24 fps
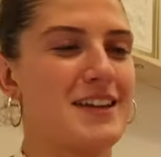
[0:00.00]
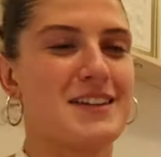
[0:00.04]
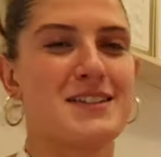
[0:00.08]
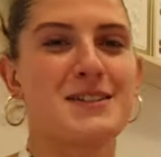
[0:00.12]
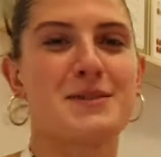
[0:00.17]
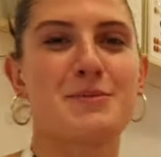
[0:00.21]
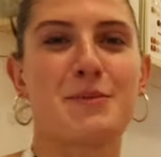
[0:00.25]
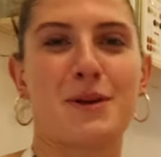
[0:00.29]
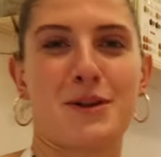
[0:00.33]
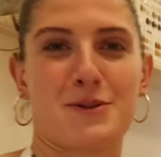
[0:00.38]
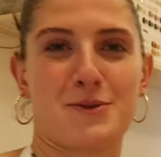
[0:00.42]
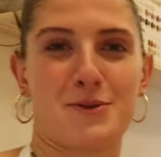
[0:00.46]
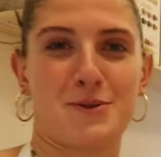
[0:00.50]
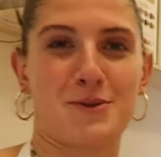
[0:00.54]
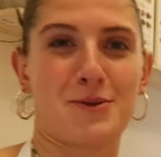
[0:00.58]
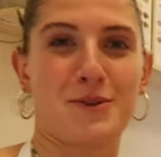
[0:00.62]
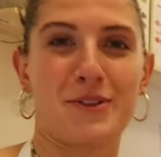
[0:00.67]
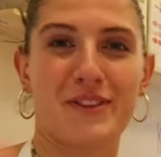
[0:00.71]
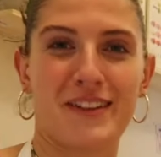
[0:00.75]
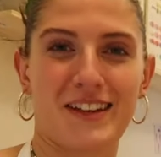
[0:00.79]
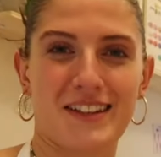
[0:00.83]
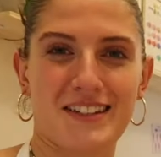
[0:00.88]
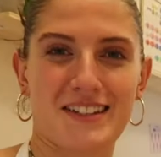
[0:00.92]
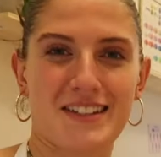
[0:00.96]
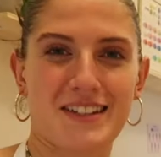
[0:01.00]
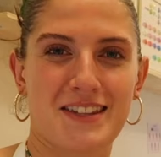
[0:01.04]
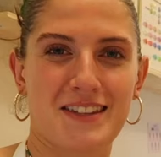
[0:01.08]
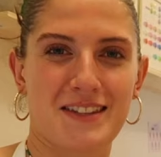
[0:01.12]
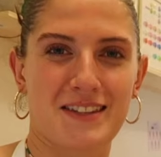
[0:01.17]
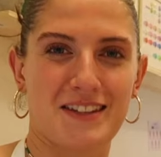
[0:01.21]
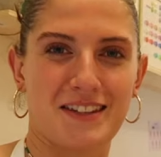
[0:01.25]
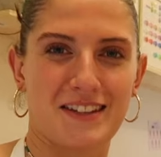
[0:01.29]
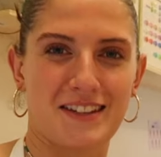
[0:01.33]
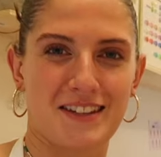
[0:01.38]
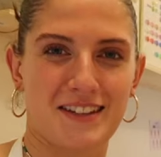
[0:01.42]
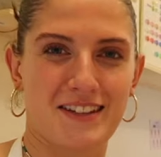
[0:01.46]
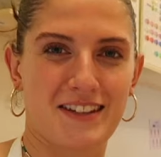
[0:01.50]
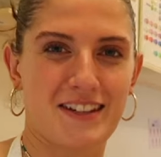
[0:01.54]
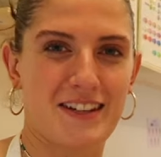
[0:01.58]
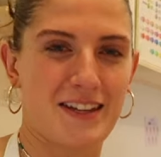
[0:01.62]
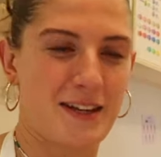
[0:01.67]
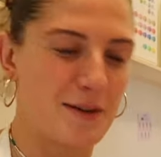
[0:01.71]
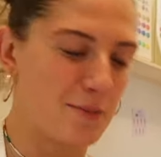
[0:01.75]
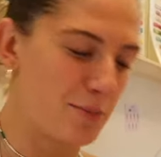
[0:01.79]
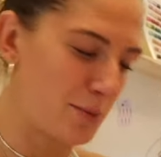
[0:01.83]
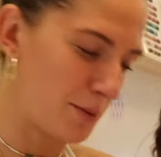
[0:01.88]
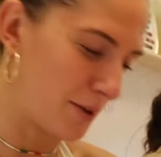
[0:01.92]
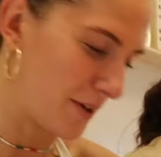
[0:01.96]
asymmetrical. Oh. That's the
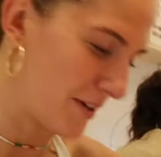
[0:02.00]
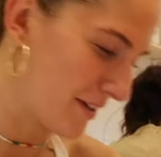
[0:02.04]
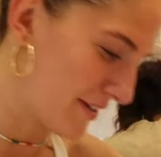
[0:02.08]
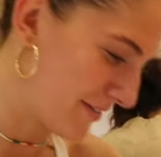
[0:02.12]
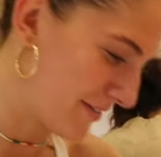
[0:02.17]
key point